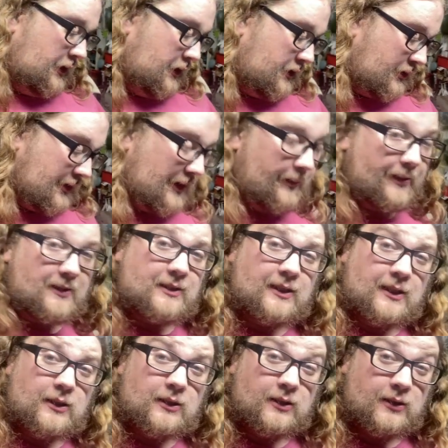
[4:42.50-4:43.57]
So with that being
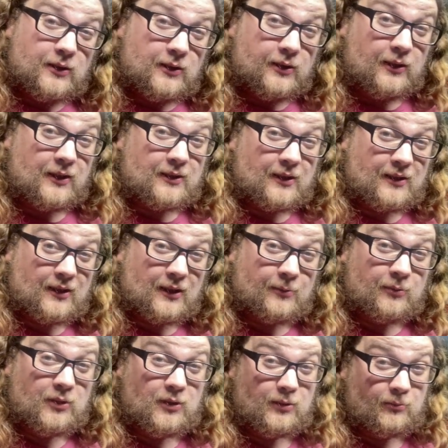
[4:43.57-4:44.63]
said, see you guys next time.
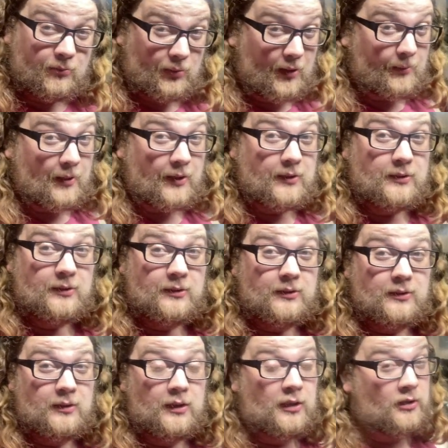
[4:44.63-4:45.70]
Bye bye.
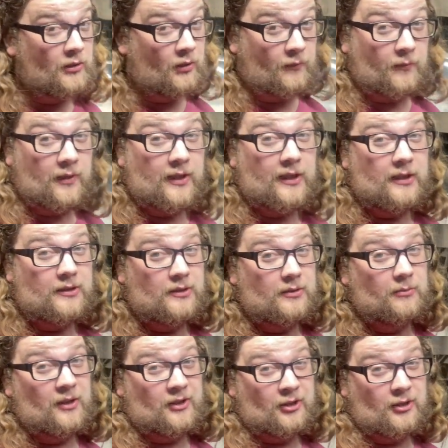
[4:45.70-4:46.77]
Don't forget,
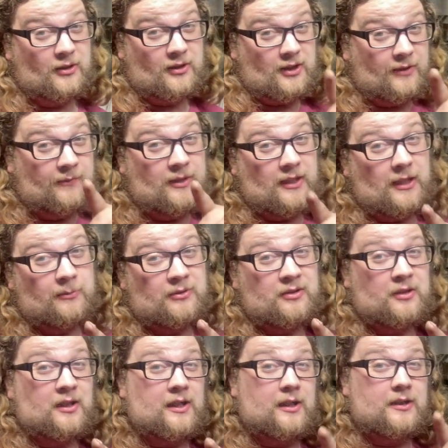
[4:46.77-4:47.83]
make sure TV cables are
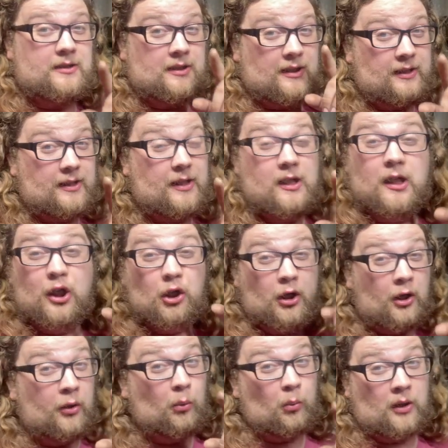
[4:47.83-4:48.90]
cut tight.
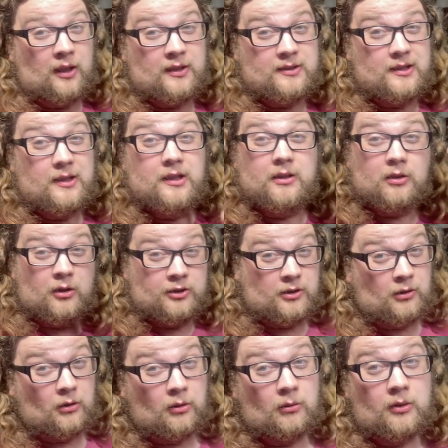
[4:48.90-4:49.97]
Otherwise, cause your
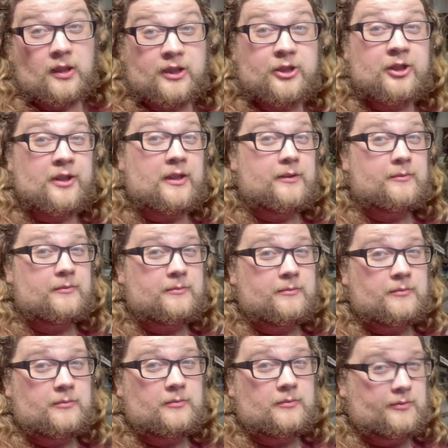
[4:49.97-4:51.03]
car to run like shit.
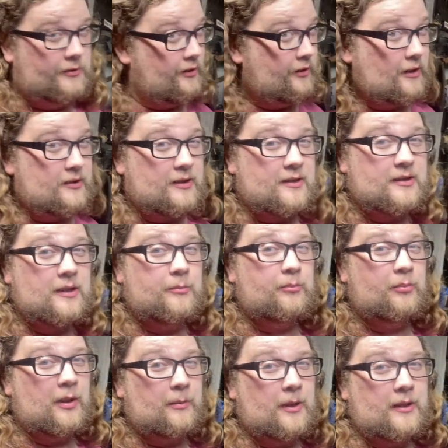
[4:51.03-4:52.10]
See you guys next time.
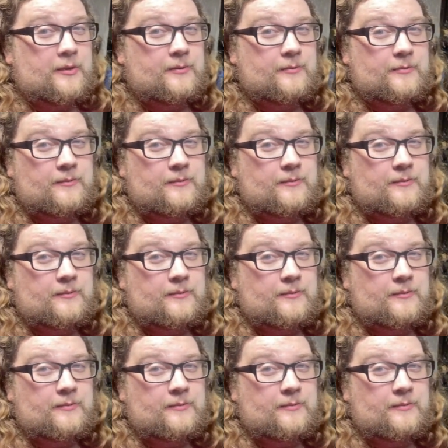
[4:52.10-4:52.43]
Bye bye.